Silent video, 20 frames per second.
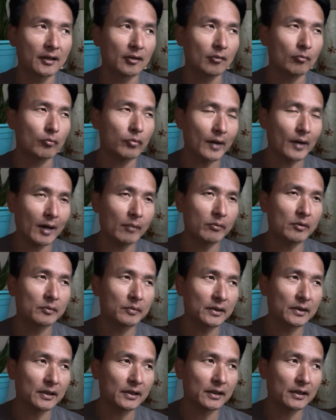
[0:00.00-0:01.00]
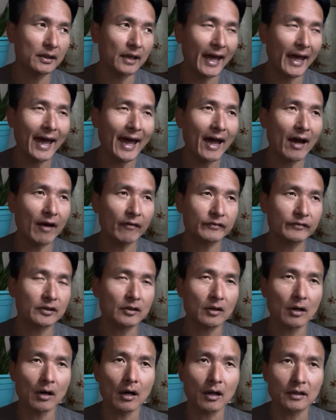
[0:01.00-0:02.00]
probably half the
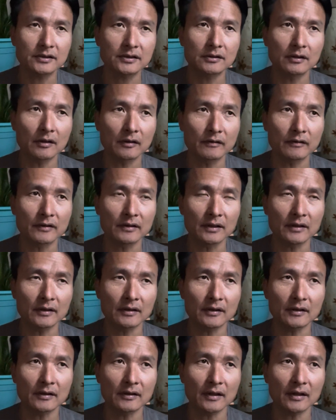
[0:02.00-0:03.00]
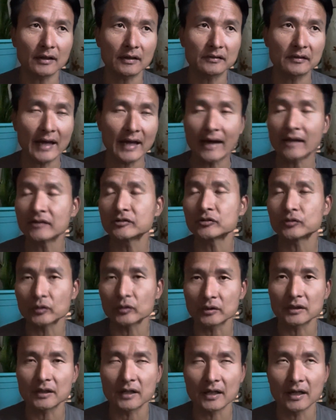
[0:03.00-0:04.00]
cost of a
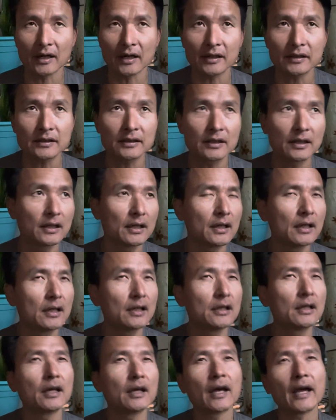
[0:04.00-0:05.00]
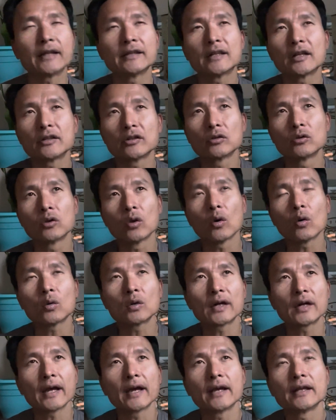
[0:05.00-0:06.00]
natural gut. And then the lower
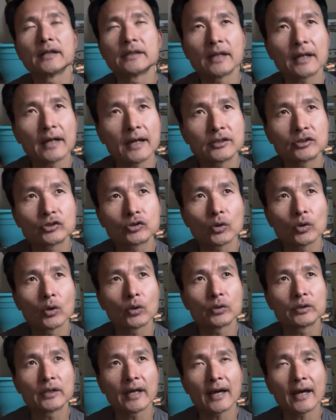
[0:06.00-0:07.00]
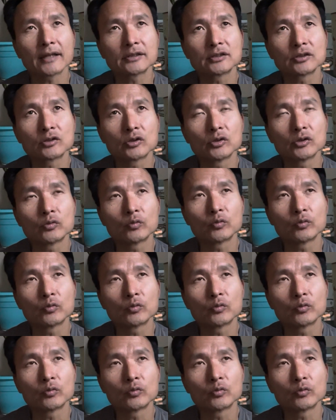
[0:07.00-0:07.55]
end that I saw that has good